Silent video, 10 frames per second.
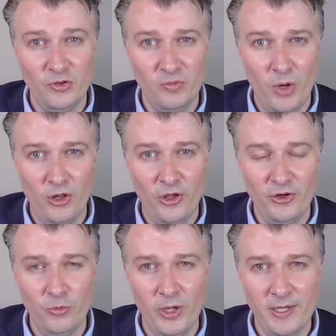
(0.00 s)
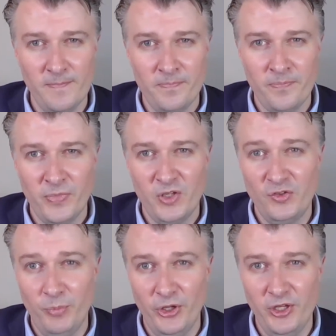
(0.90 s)
to a small underweight,
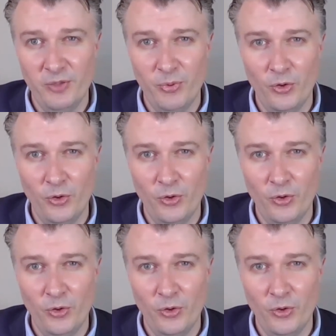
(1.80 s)
splitting the